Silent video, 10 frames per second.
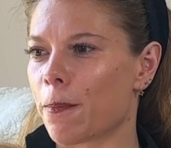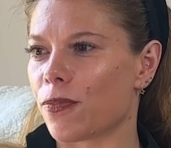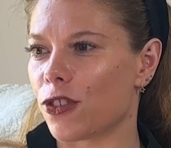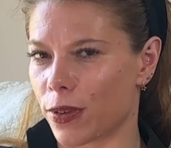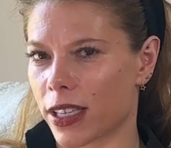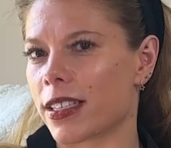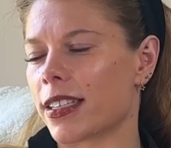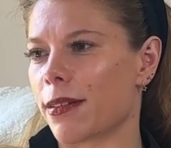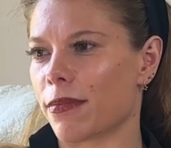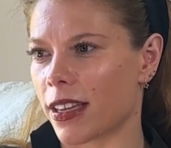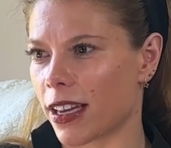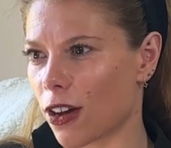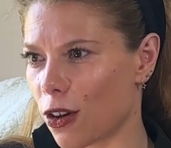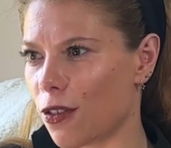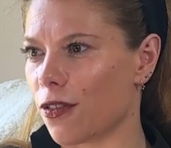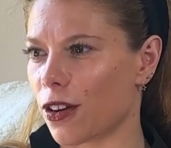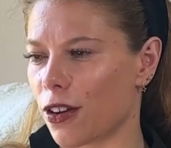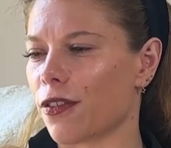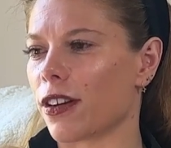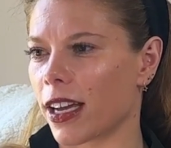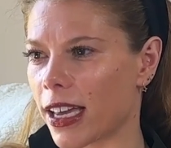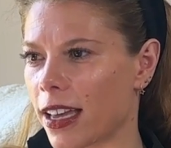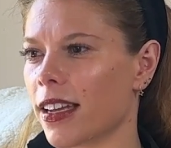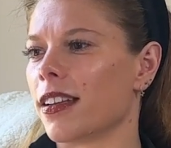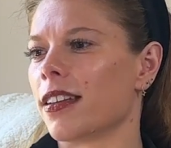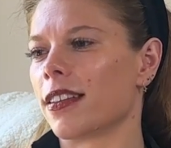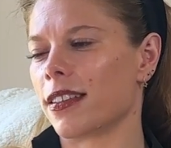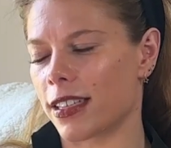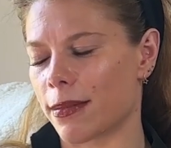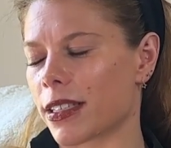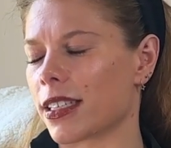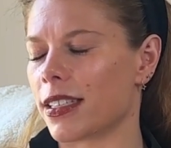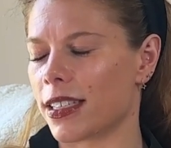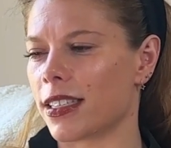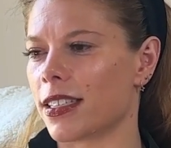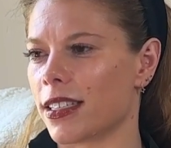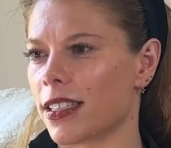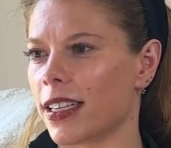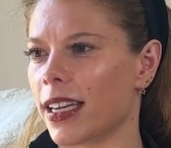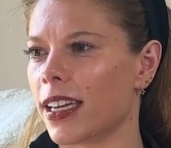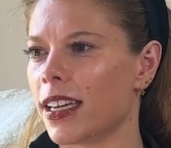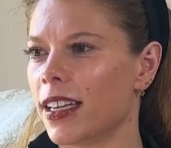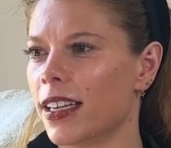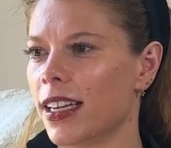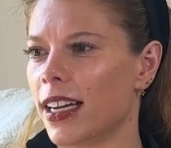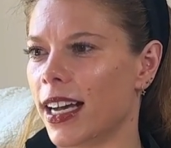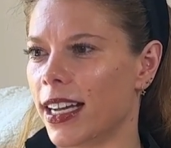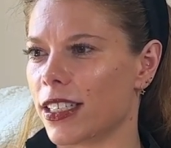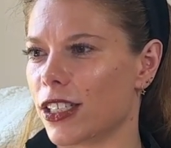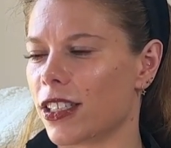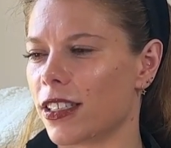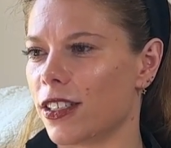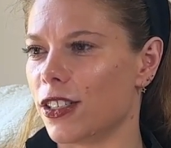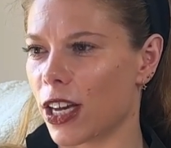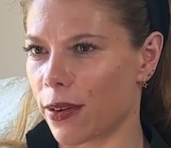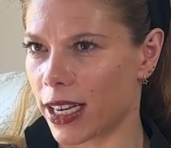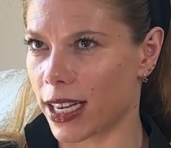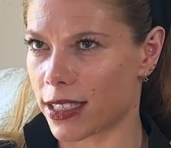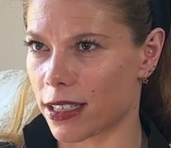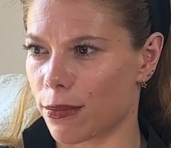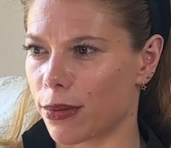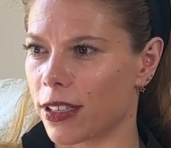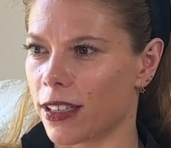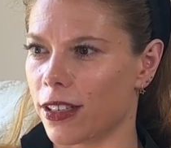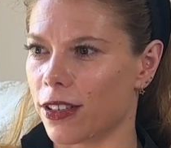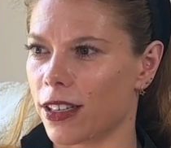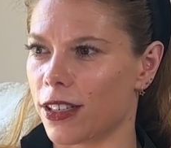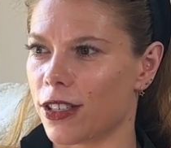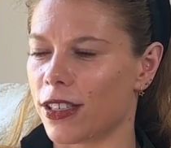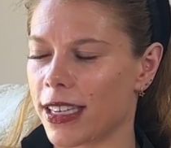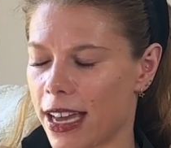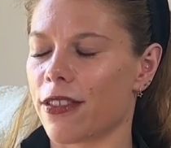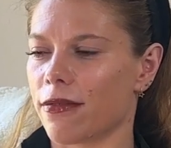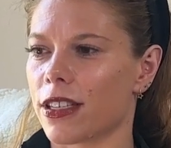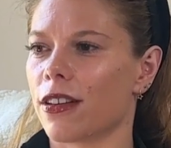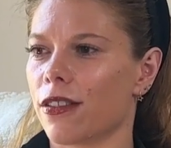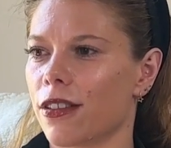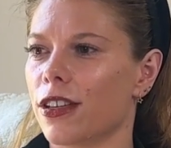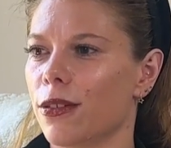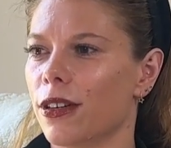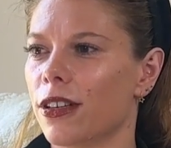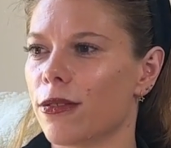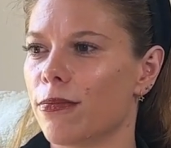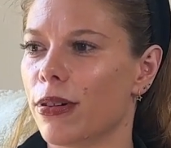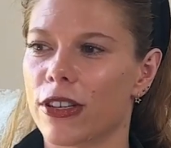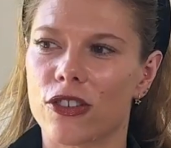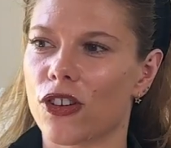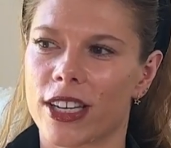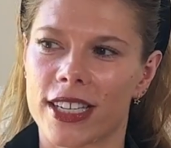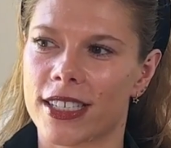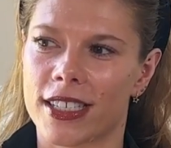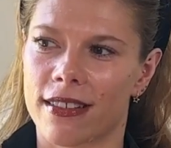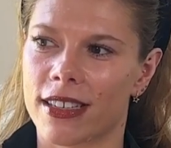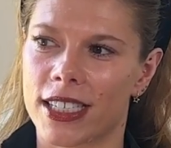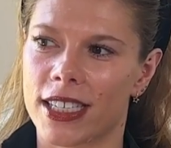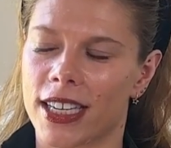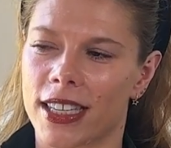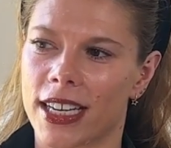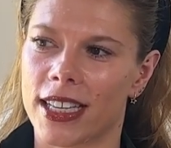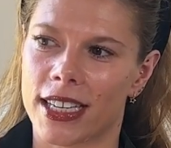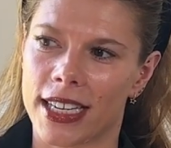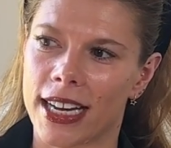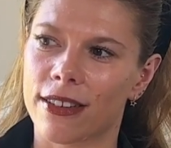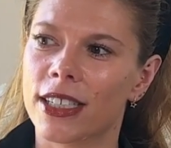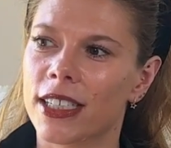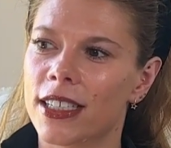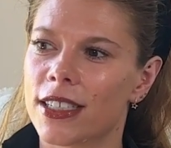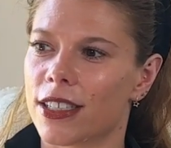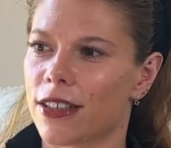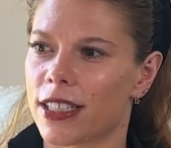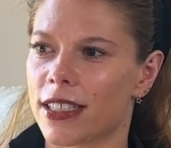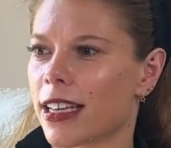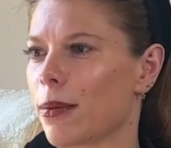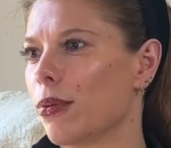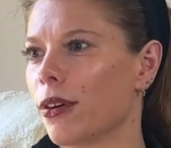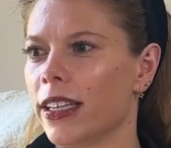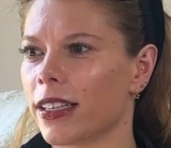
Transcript: doing the same thing over and over and again, the same as consistency, and knowing at some point that you're going to get the result that you want, but not necessarily seeing that in the now. So it's the same point,